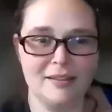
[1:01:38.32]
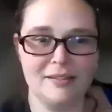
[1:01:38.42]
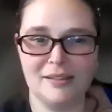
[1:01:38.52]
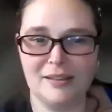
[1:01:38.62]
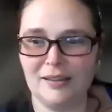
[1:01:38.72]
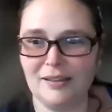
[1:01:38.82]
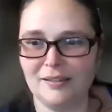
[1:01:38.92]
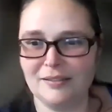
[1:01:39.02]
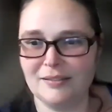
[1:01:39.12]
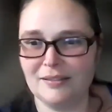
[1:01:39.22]
that's it.
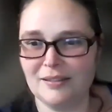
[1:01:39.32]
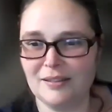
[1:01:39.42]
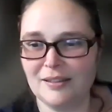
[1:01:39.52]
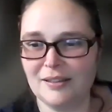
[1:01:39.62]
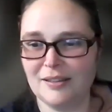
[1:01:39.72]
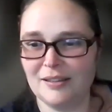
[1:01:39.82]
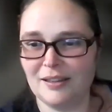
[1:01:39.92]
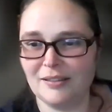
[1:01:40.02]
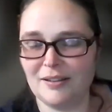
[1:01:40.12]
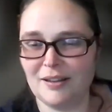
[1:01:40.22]

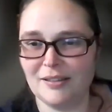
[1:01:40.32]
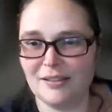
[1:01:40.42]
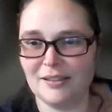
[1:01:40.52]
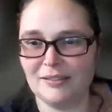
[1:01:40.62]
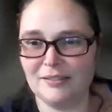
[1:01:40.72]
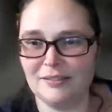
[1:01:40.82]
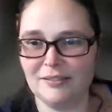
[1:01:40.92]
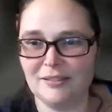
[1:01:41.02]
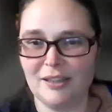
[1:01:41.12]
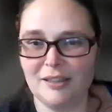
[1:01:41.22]
That's all I see.
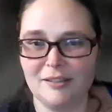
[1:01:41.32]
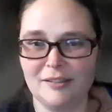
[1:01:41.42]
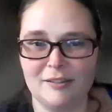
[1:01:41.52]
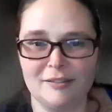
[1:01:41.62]
So.